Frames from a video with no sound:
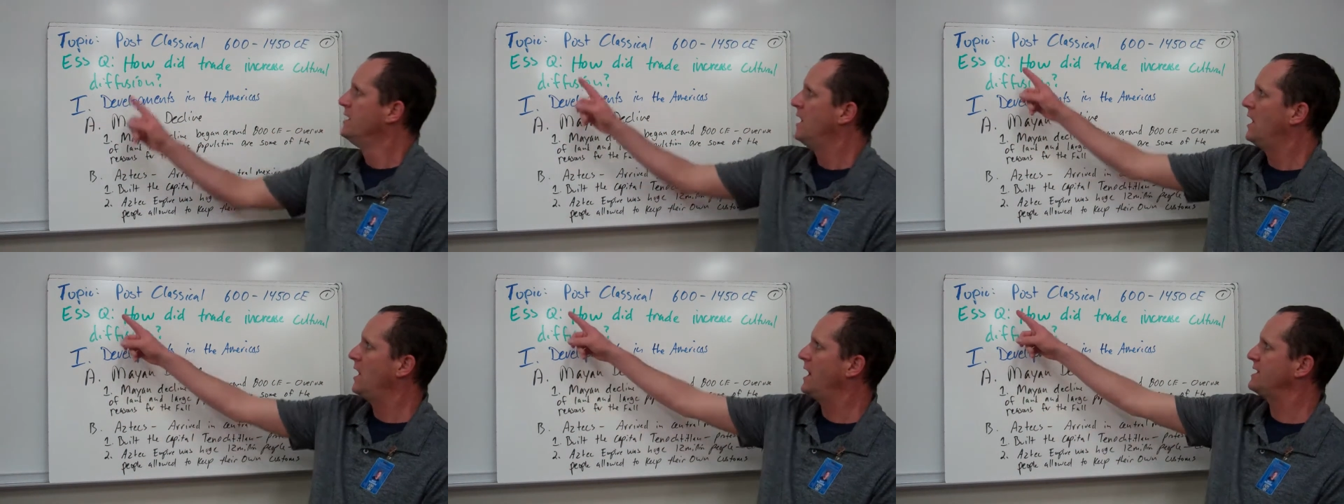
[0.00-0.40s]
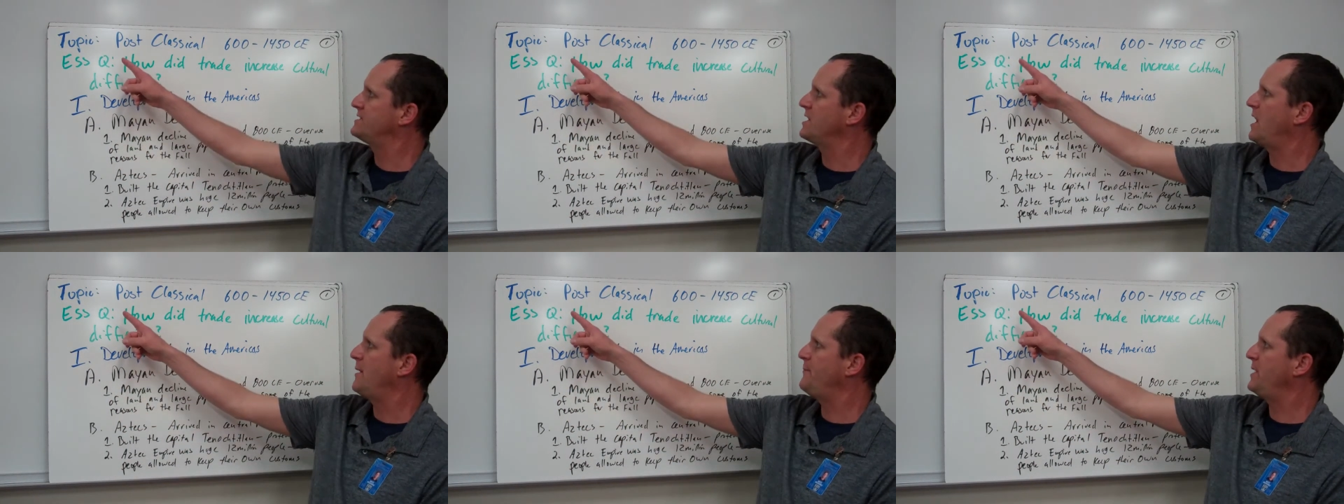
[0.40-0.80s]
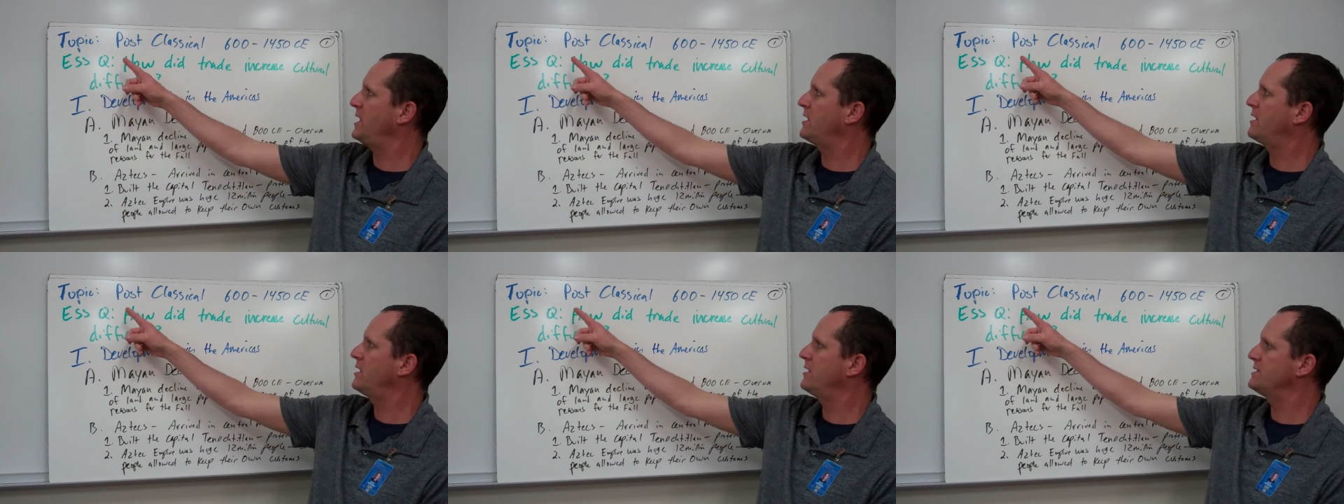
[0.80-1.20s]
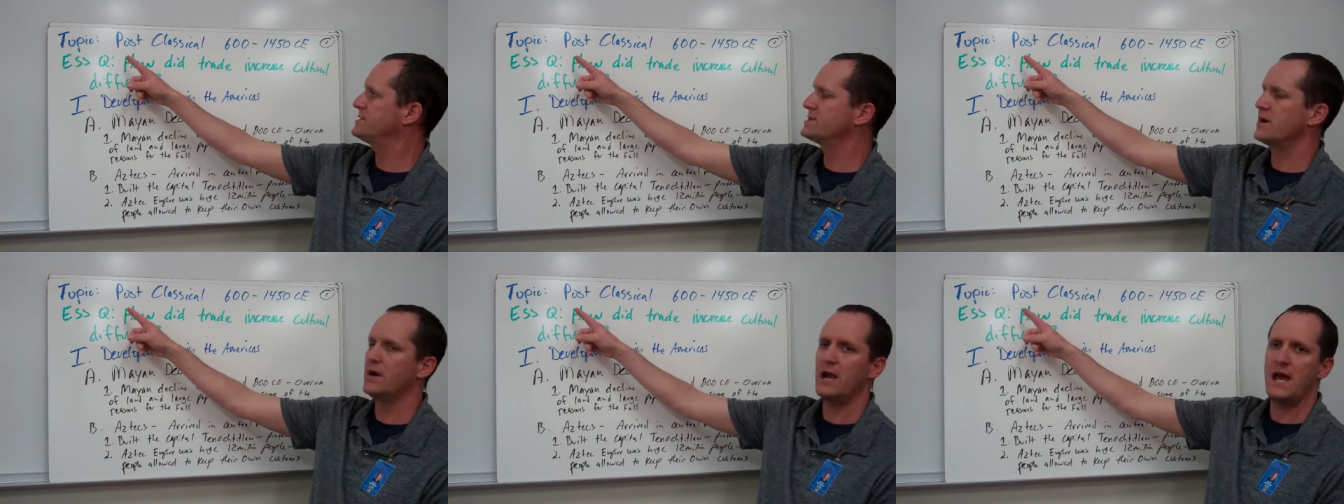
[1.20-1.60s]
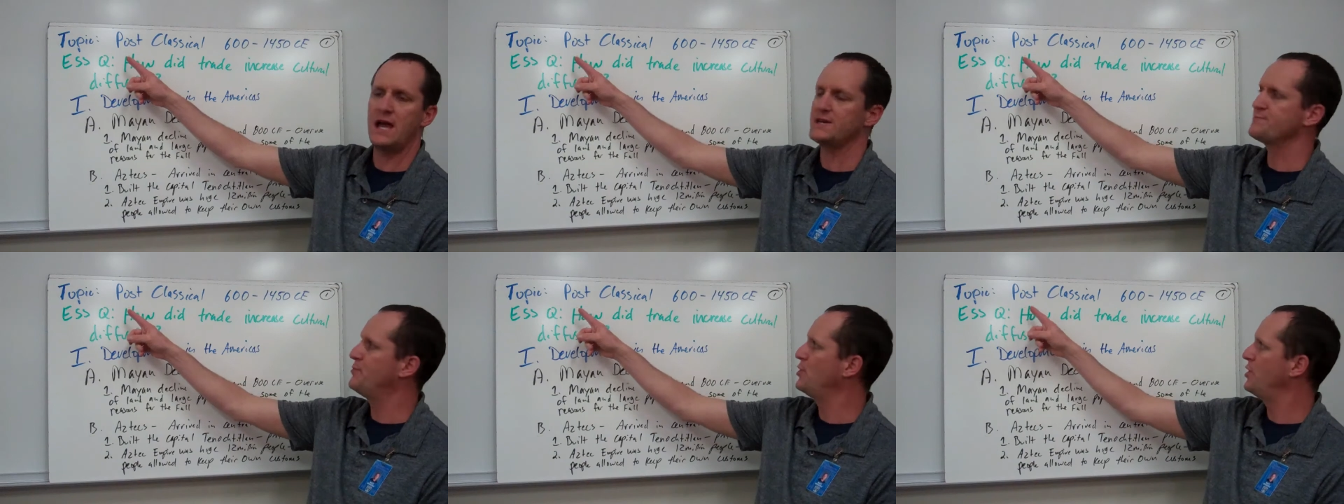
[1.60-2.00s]
All right, topic. This is our
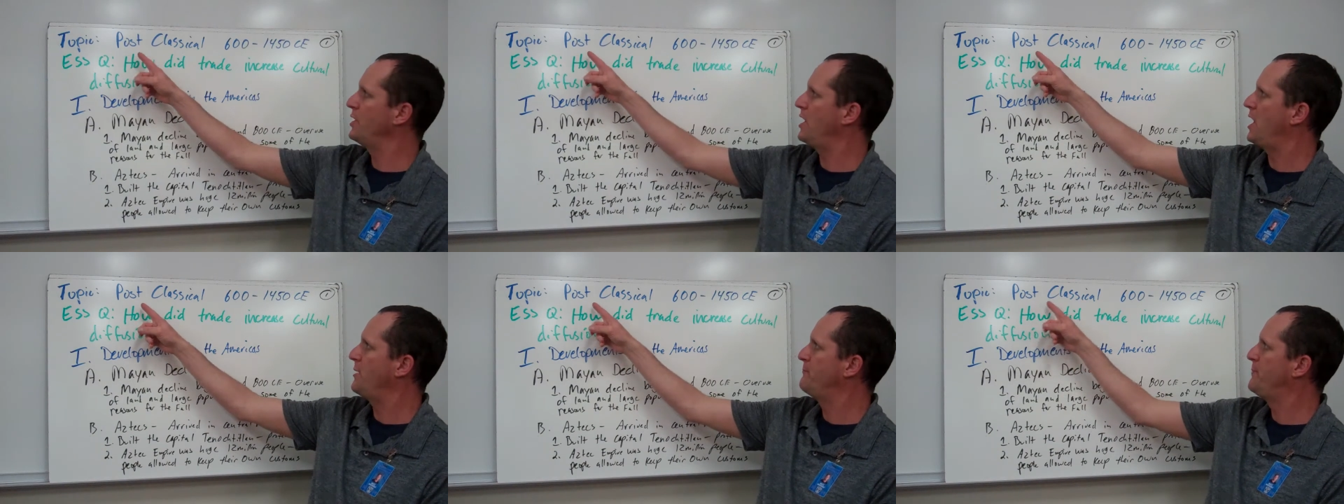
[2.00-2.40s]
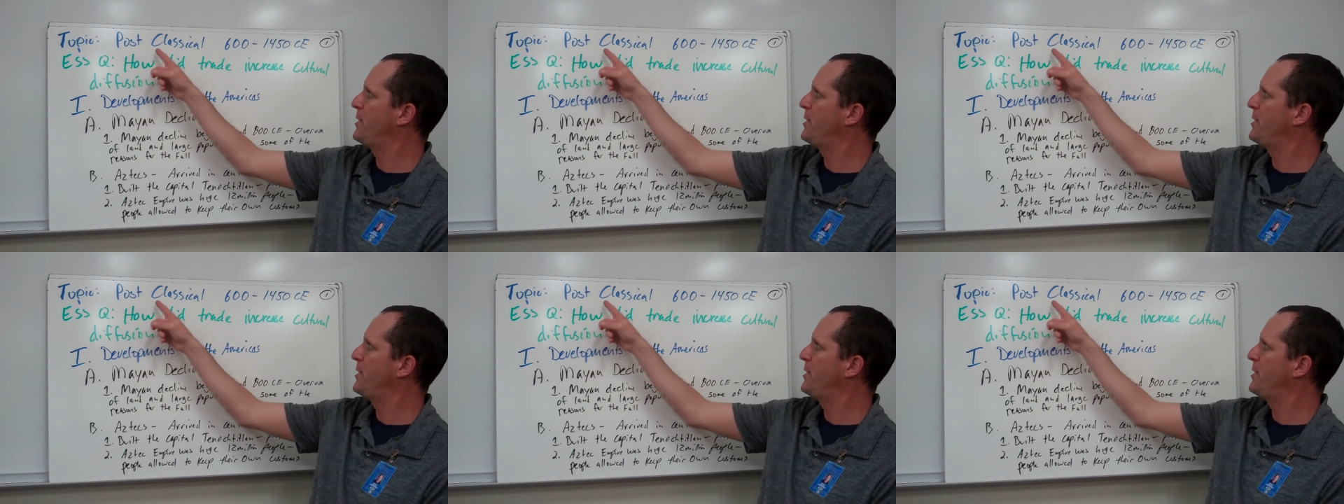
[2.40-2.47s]
last board on